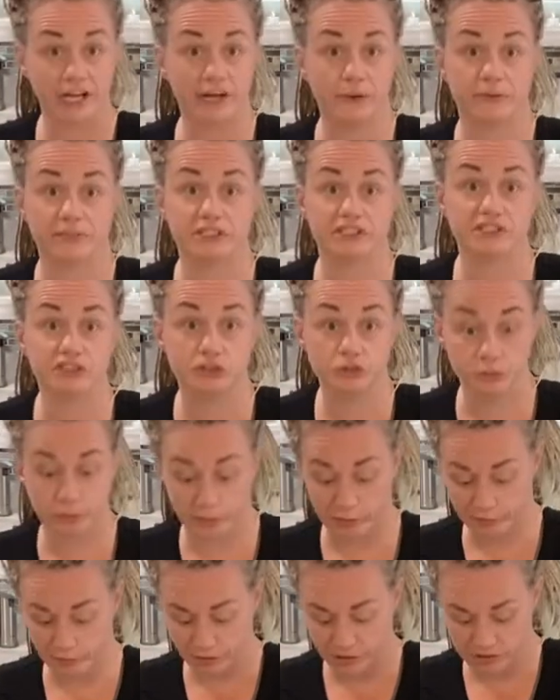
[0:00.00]
It was
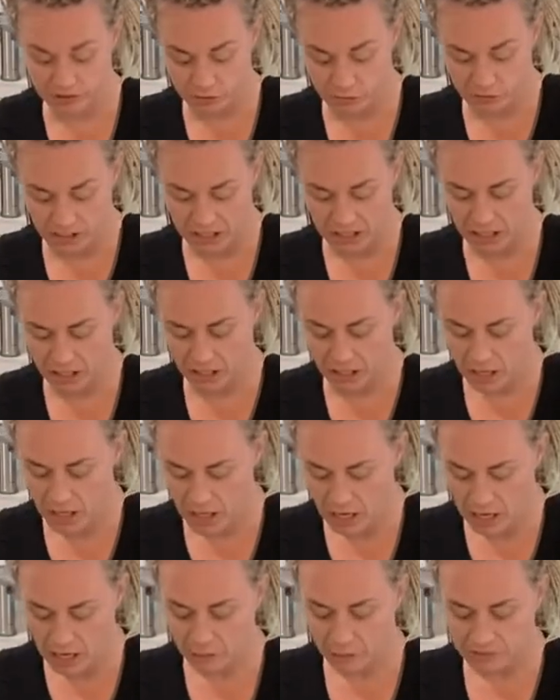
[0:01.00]
super frustrating.
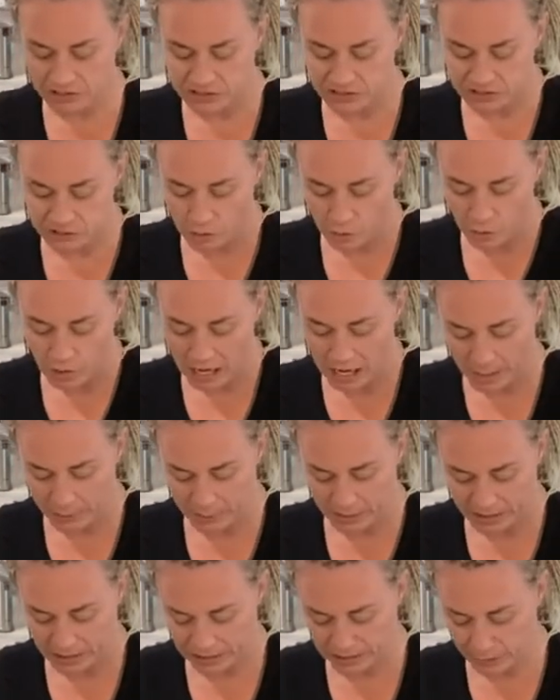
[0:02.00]
I was so
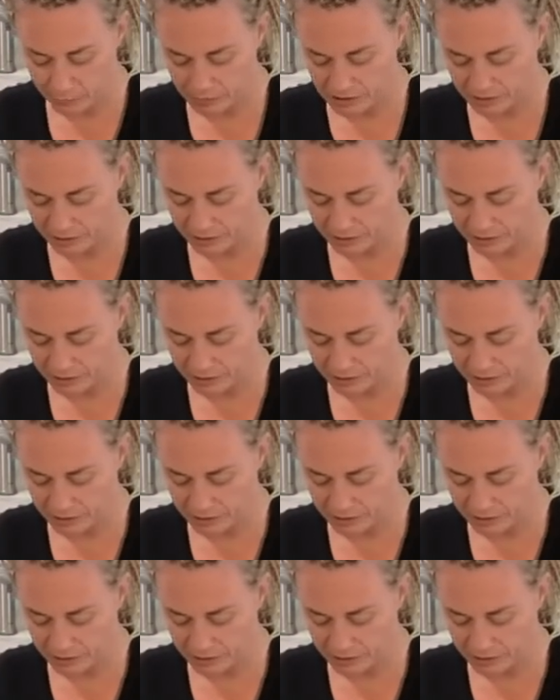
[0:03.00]
happy to get rid of